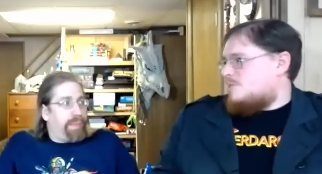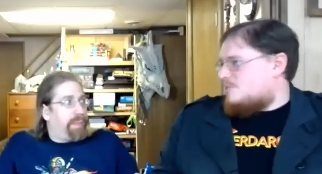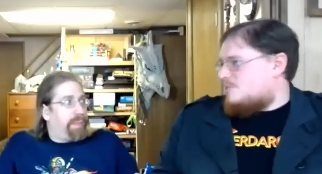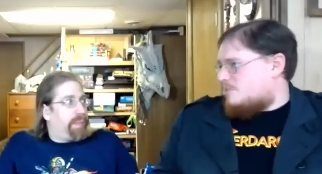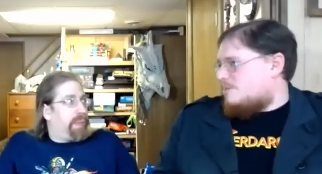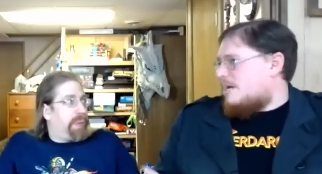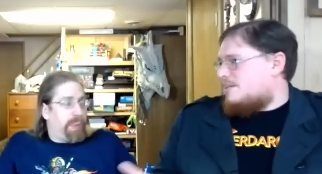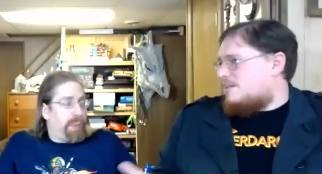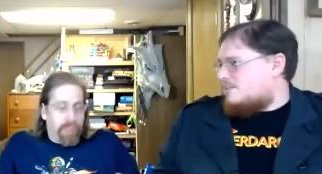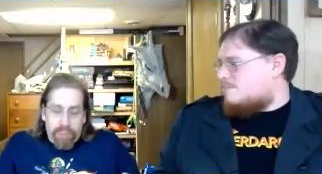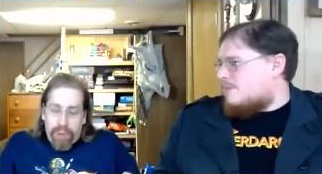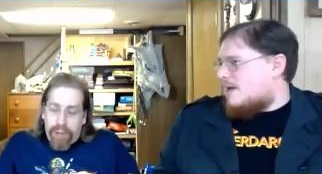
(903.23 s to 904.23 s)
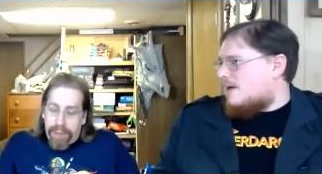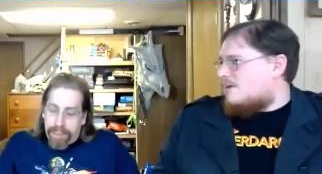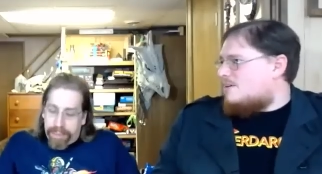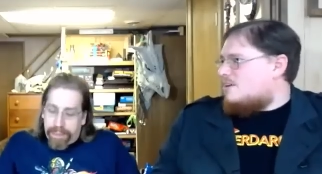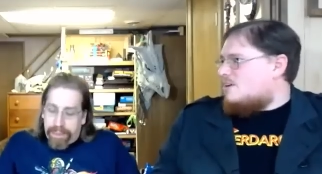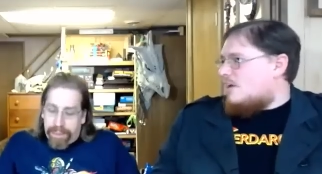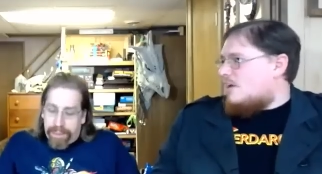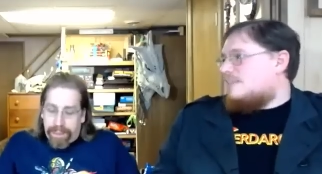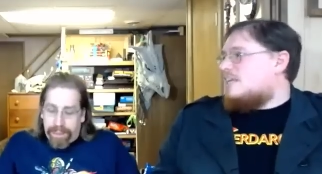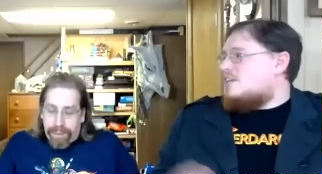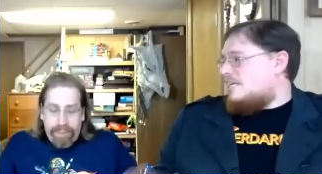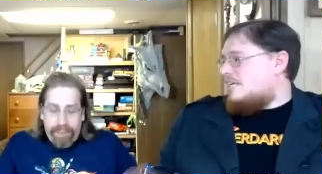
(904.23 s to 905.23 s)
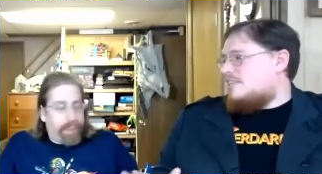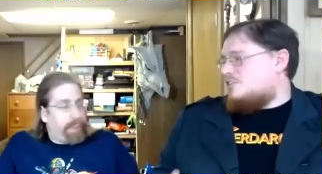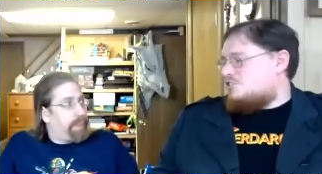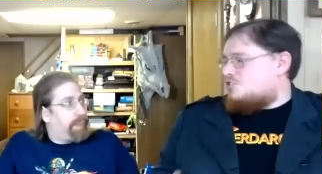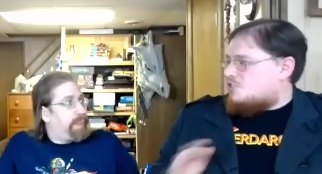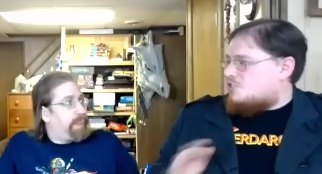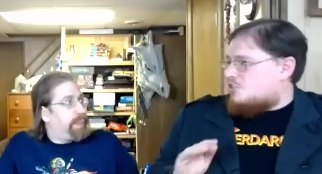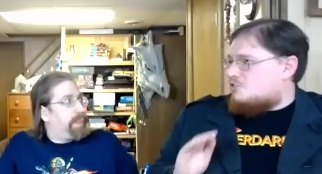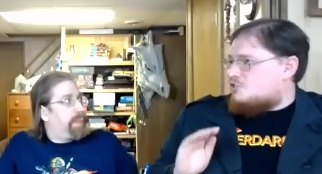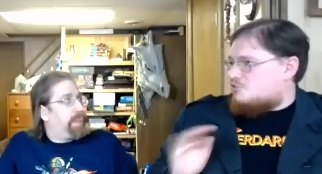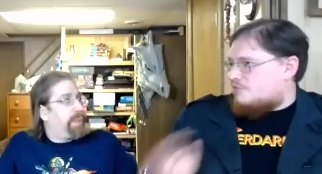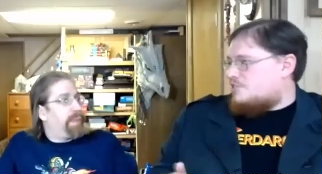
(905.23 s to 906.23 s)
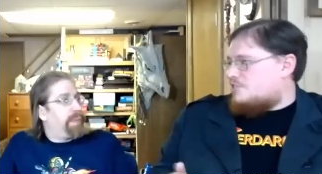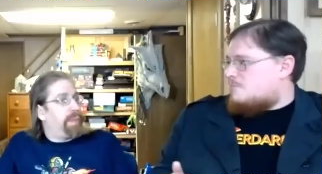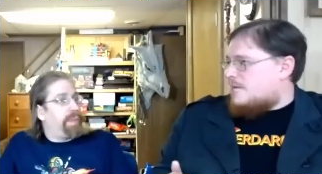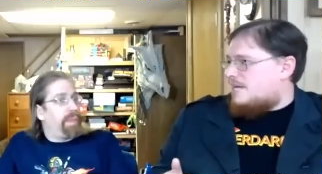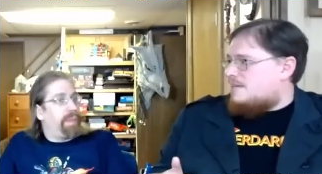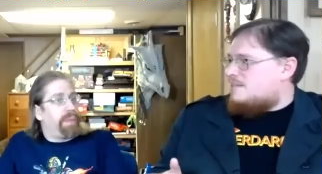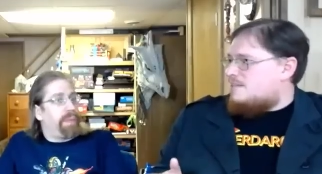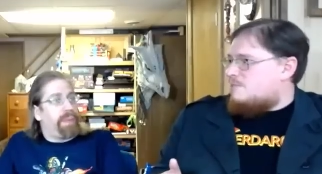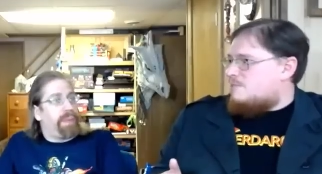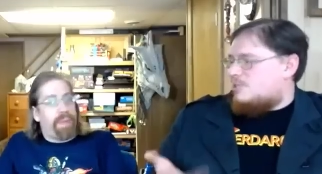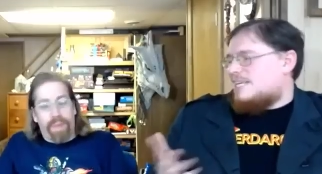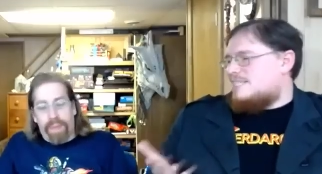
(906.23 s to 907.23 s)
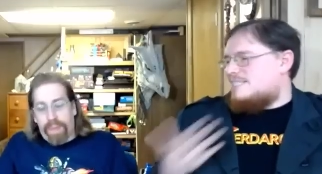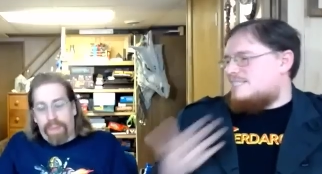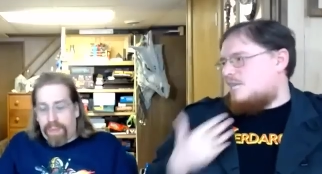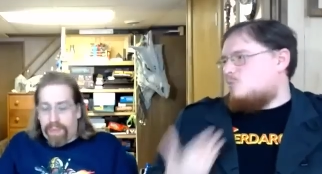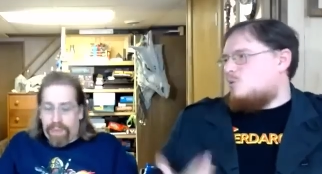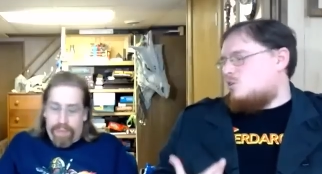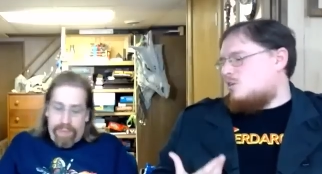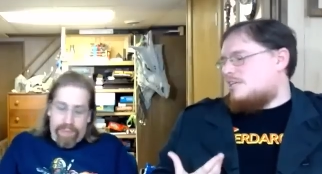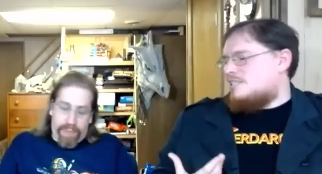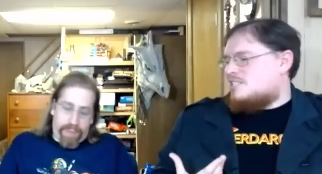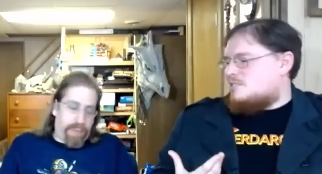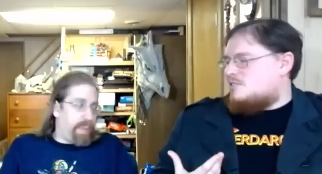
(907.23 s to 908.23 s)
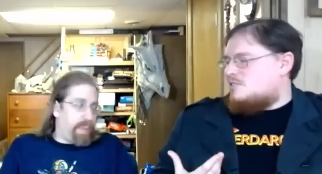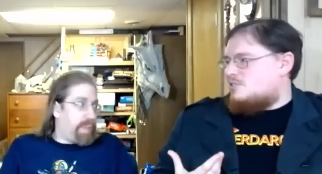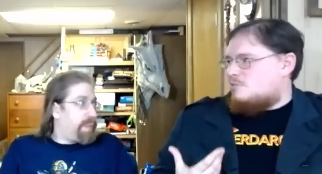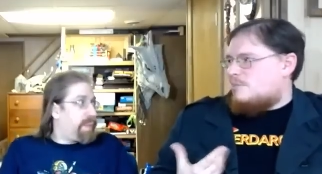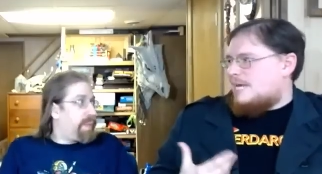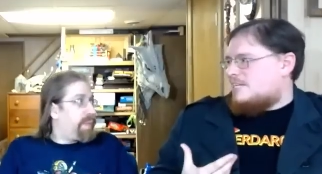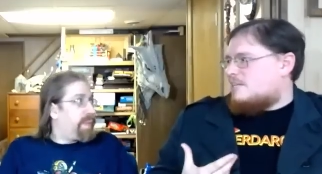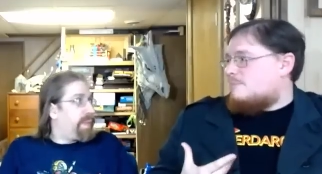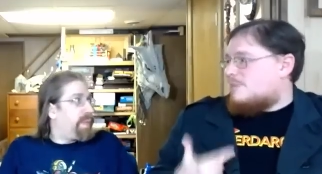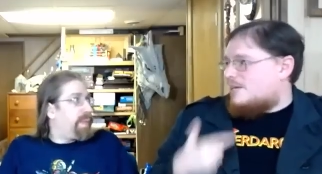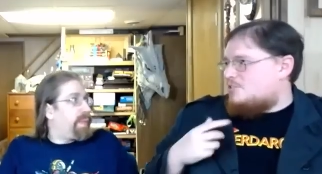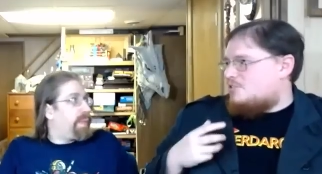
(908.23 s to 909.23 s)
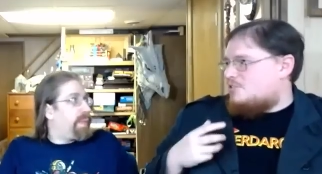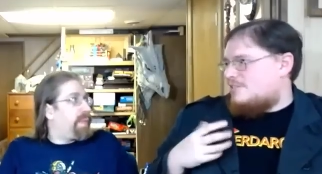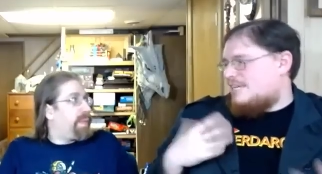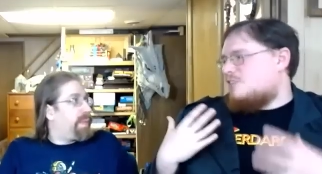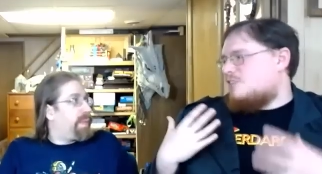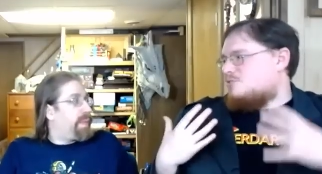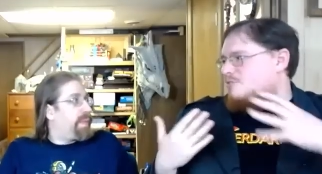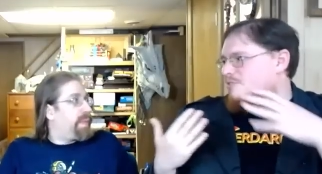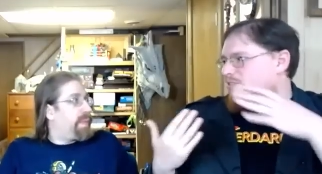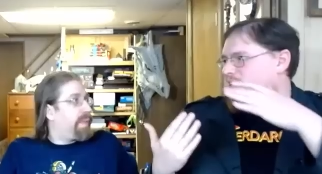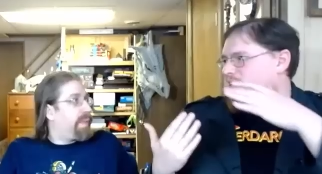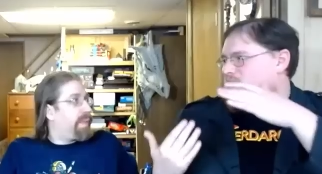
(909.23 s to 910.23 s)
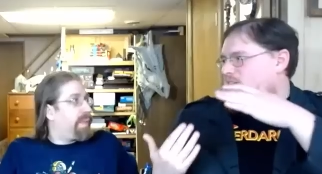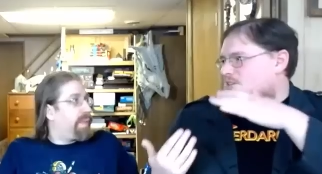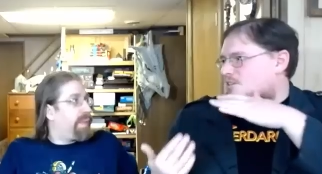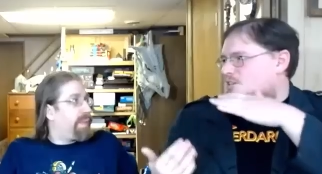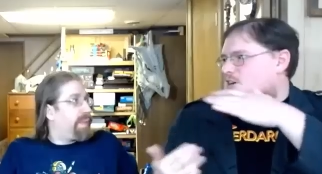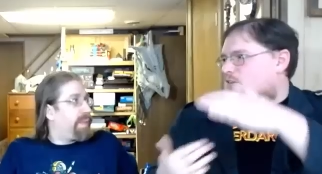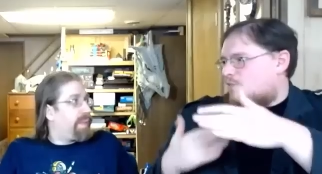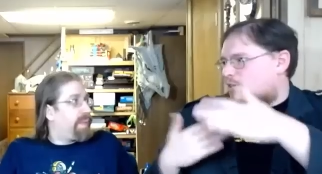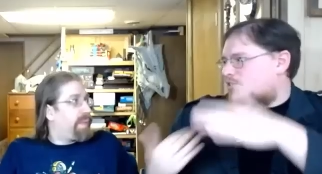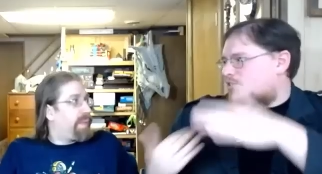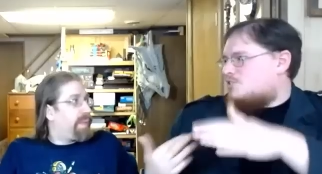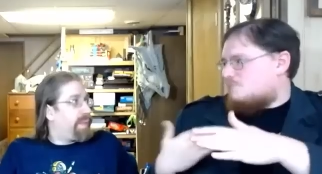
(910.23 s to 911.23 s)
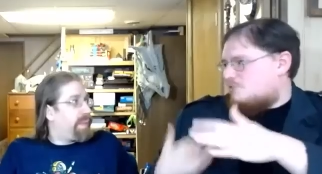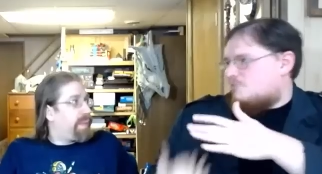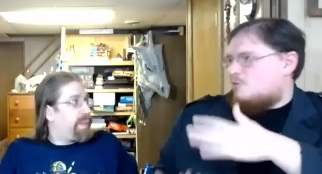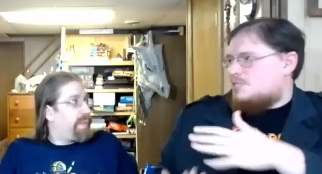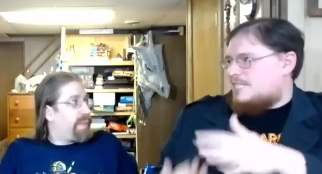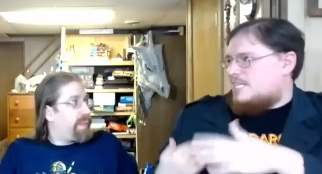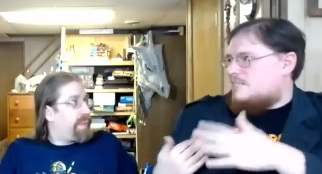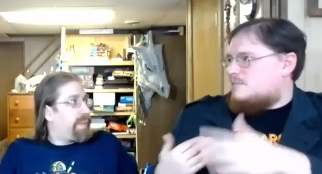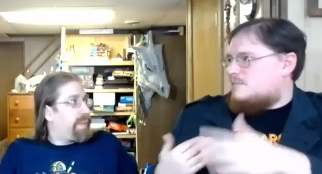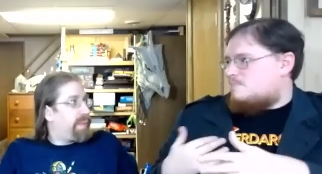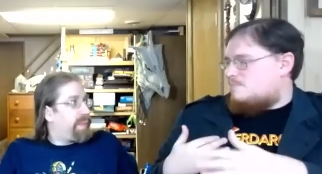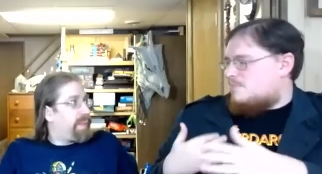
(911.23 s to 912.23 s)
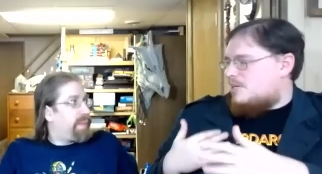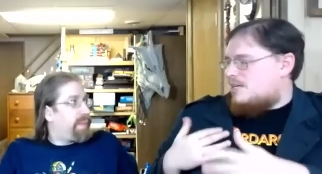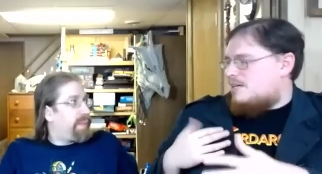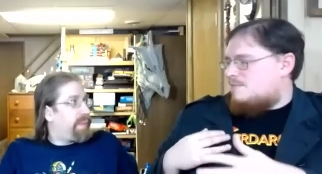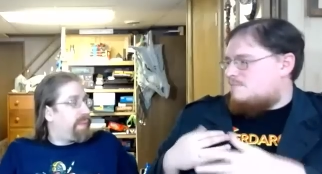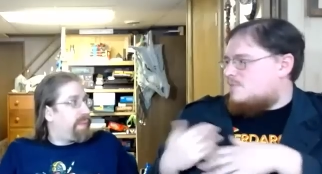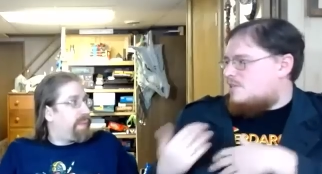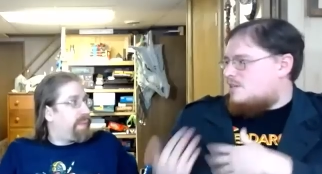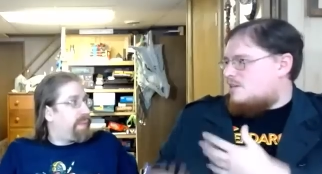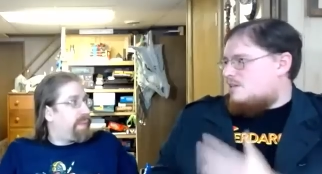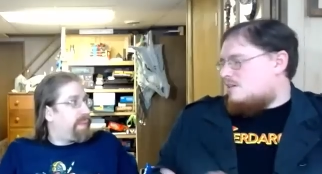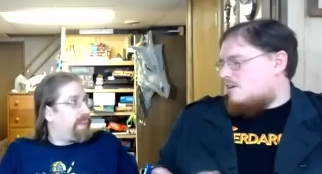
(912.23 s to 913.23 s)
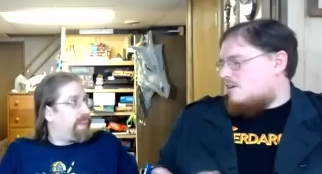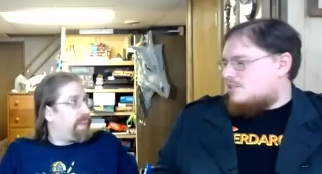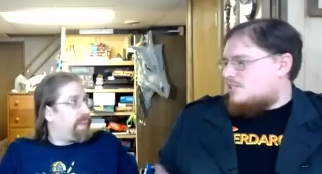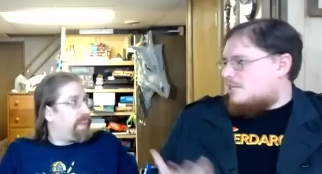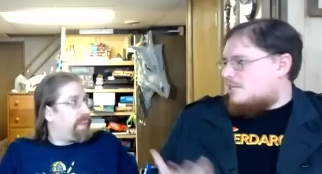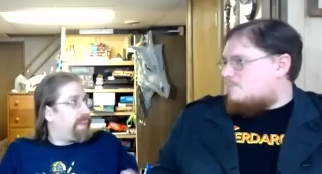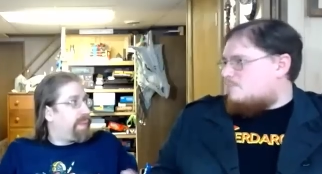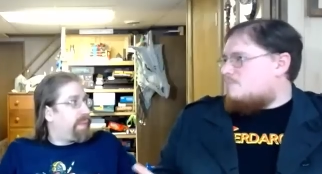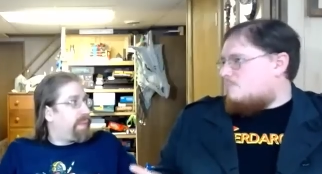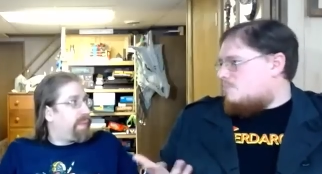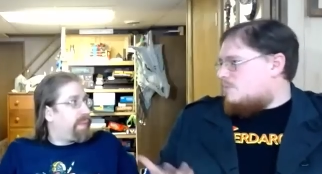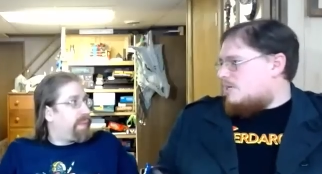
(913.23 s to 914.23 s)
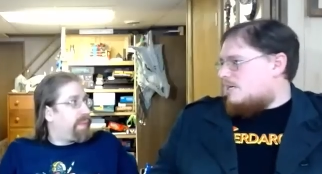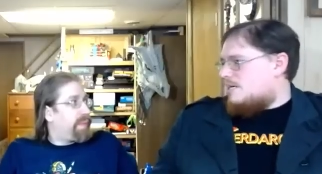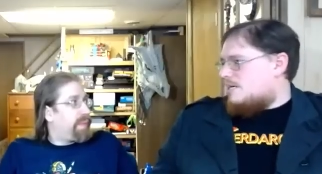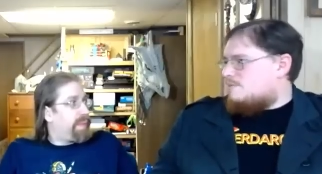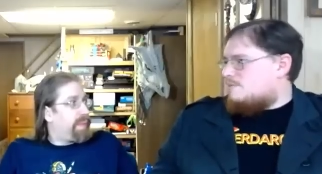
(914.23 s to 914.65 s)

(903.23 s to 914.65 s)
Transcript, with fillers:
Speaker 1: be thematically about. Right. Unless unless you're just going to go straight domain. But like I said, I'd want to look at this, the domain compared to the actual thing. You know, first through fourteenth um, archetype and that